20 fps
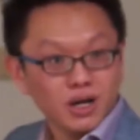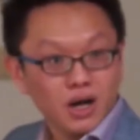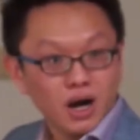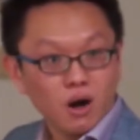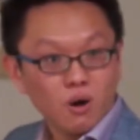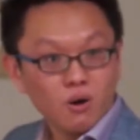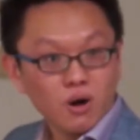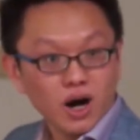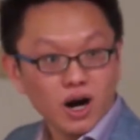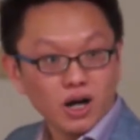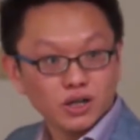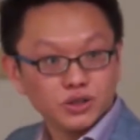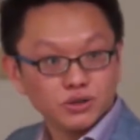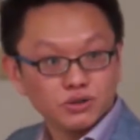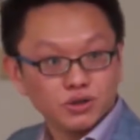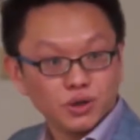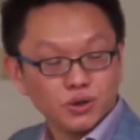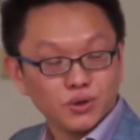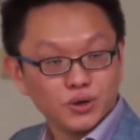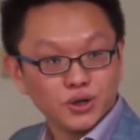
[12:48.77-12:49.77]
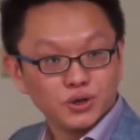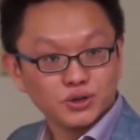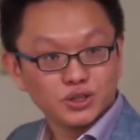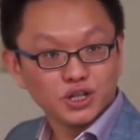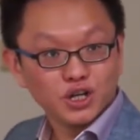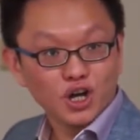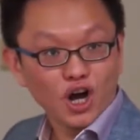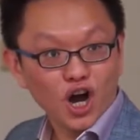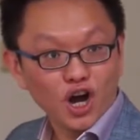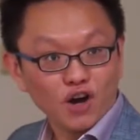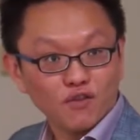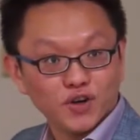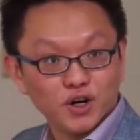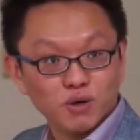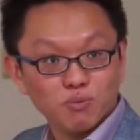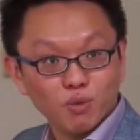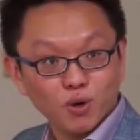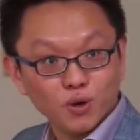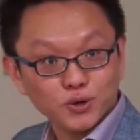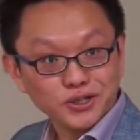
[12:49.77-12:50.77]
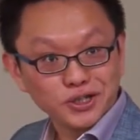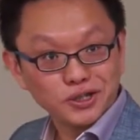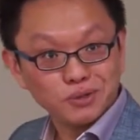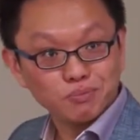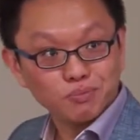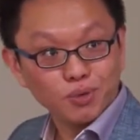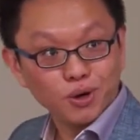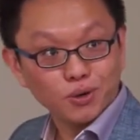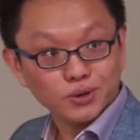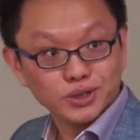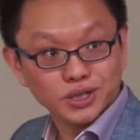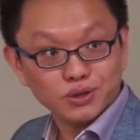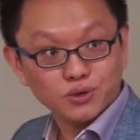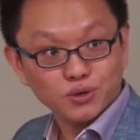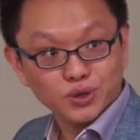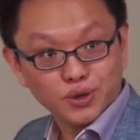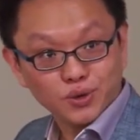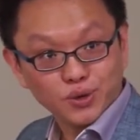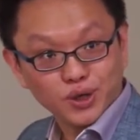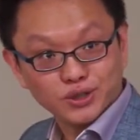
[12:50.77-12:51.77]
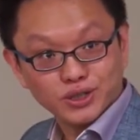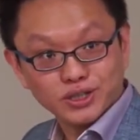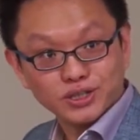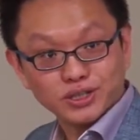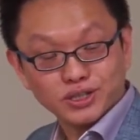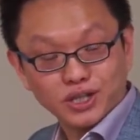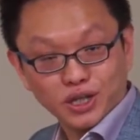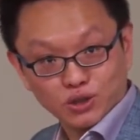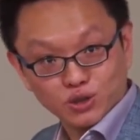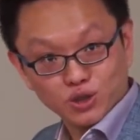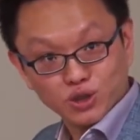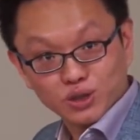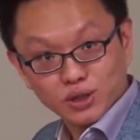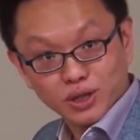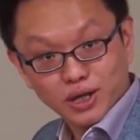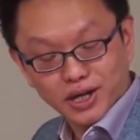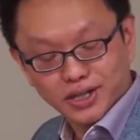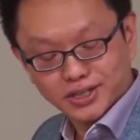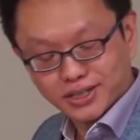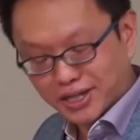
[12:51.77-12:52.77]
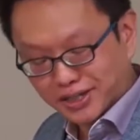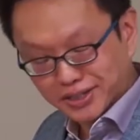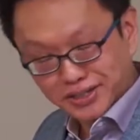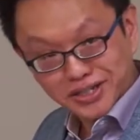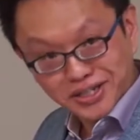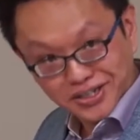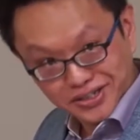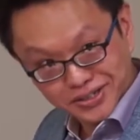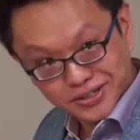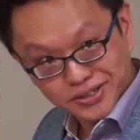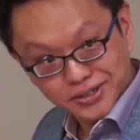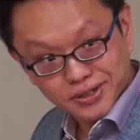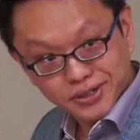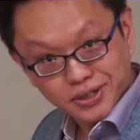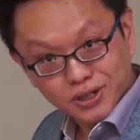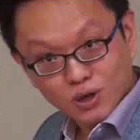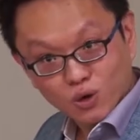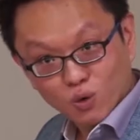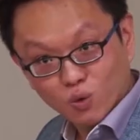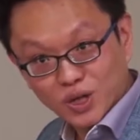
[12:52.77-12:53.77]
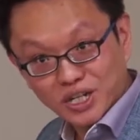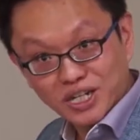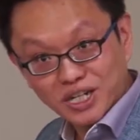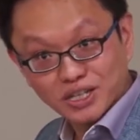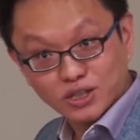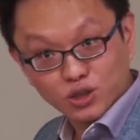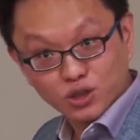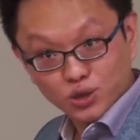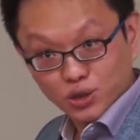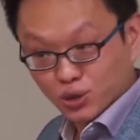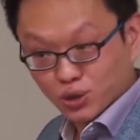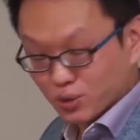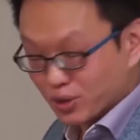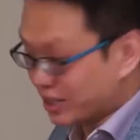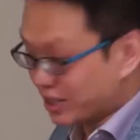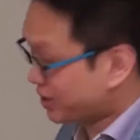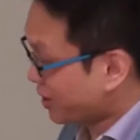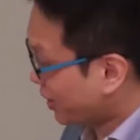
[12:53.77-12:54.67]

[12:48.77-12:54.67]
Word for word: Our R tutorials cover most important regression te uh, techniques we need to do these